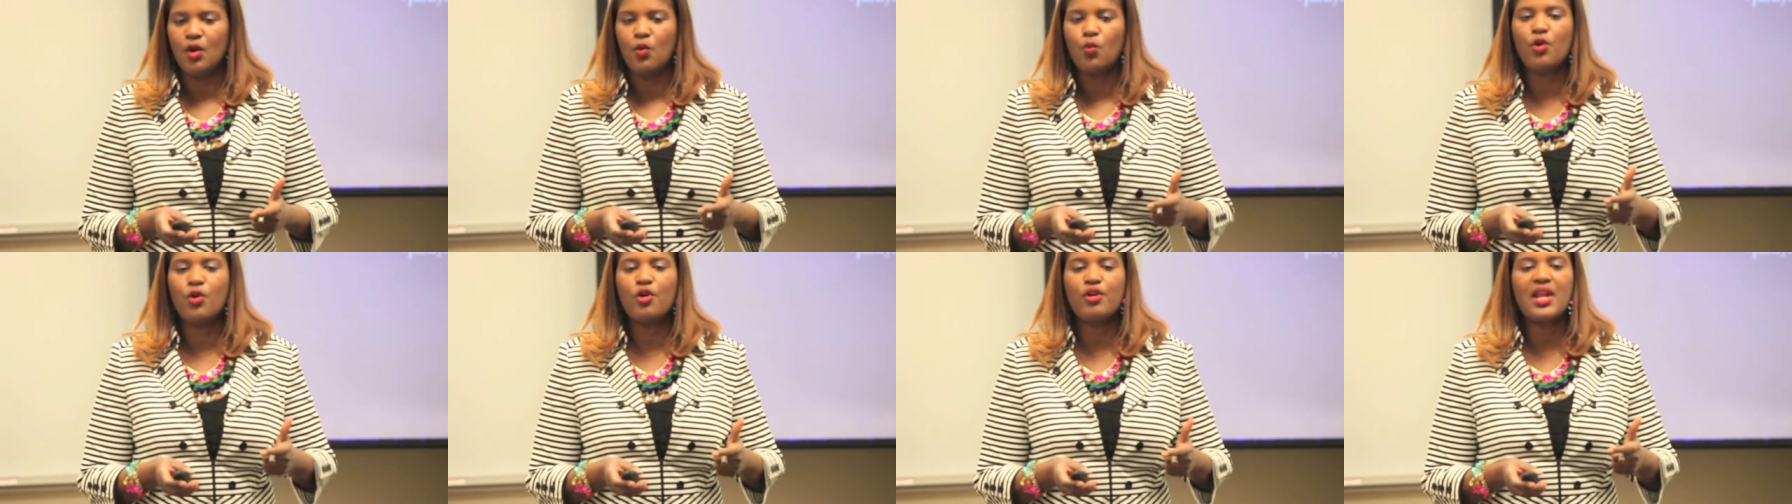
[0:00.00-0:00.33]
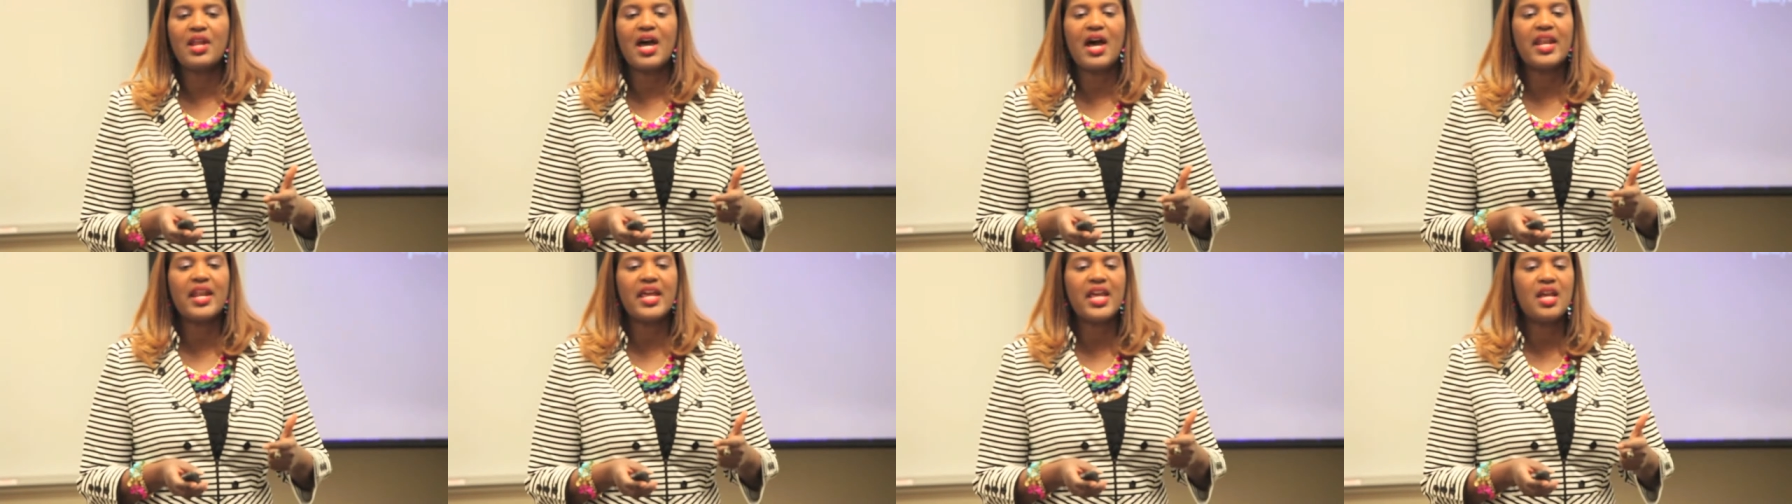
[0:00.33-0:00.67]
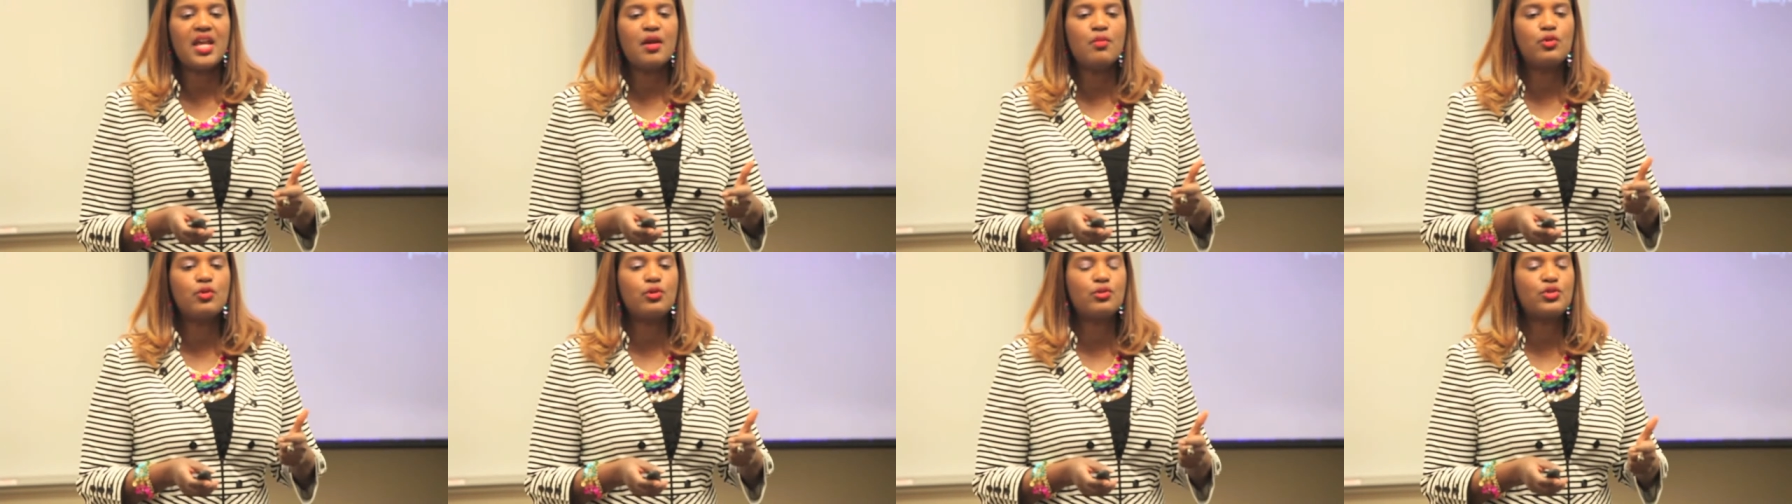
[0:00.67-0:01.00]
We're not
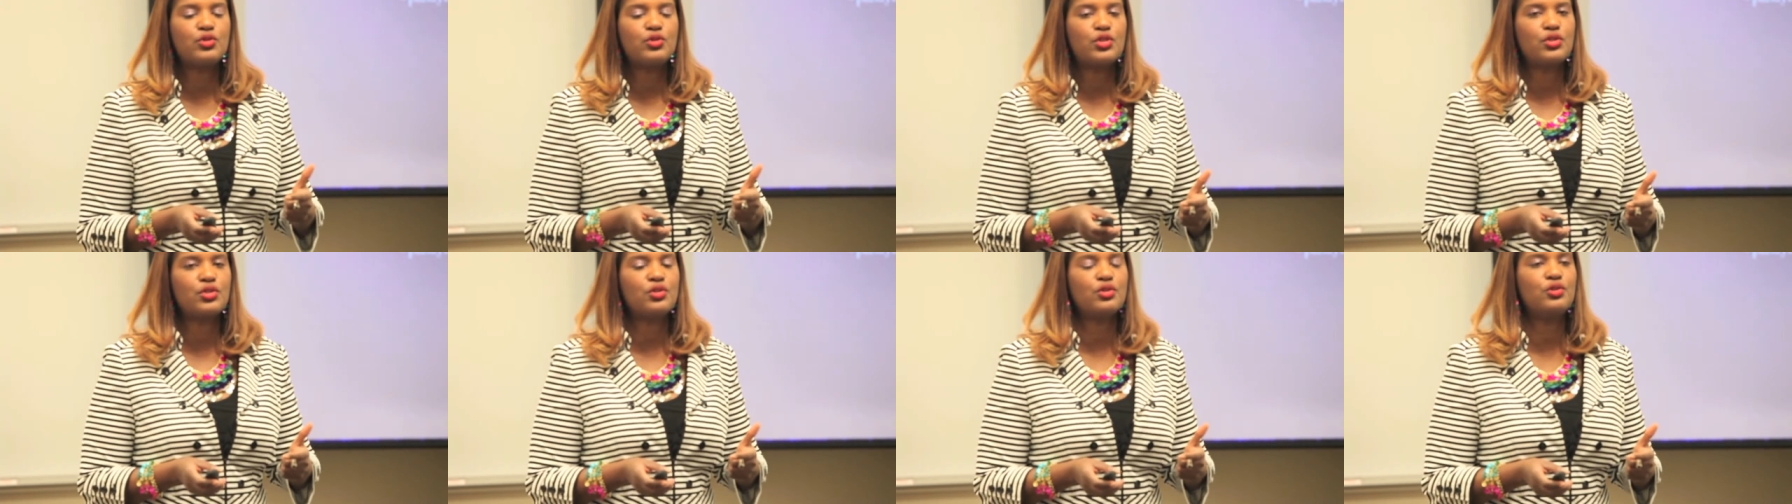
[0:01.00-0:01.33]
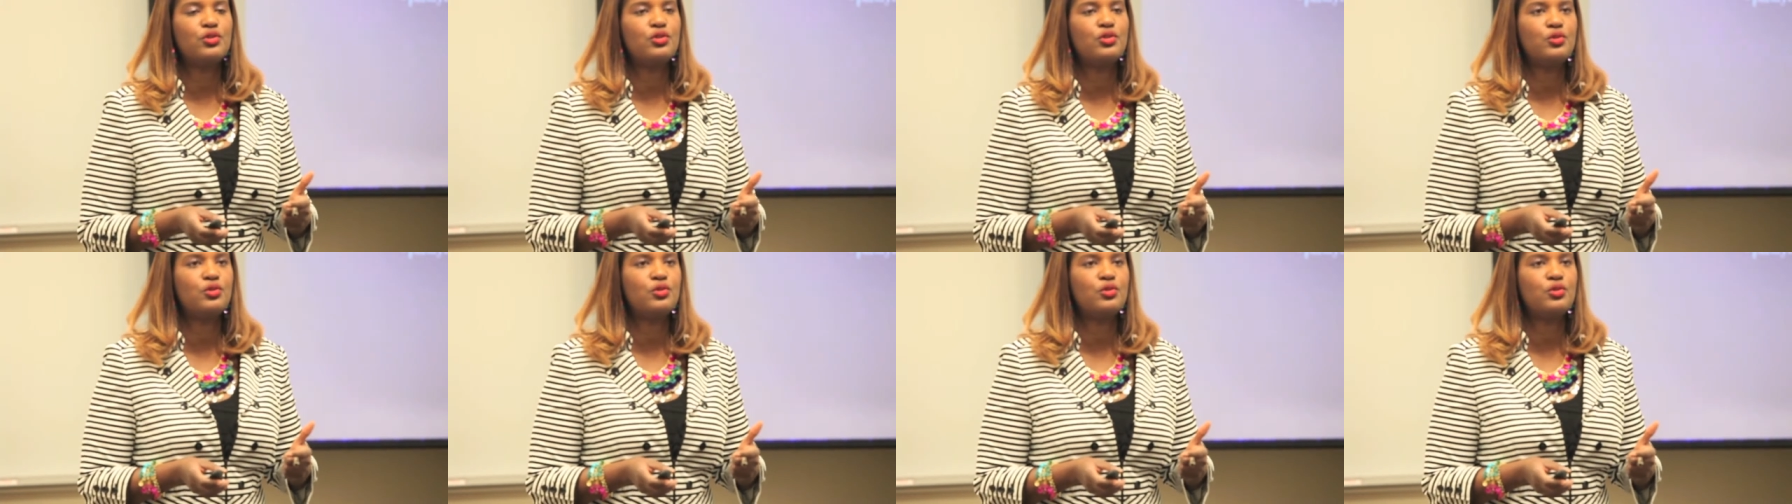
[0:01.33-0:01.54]
able to